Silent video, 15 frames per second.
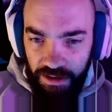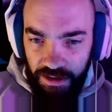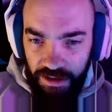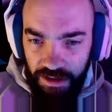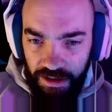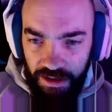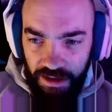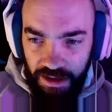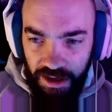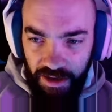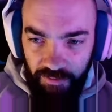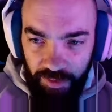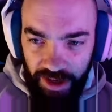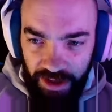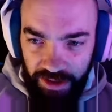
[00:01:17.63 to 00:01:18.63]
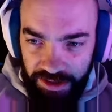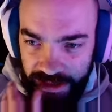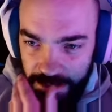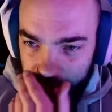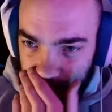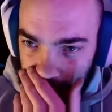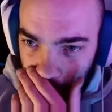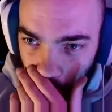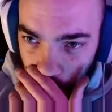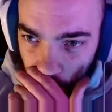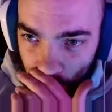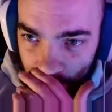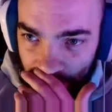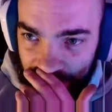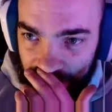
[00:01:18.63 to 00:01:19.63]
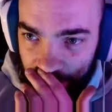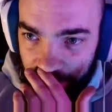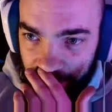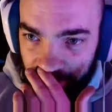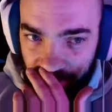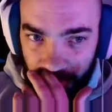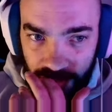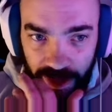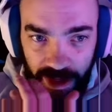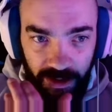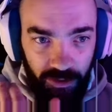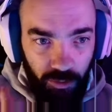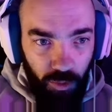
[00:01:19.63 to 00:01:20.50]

Uh, everybody else seems to pull away a little bit from me.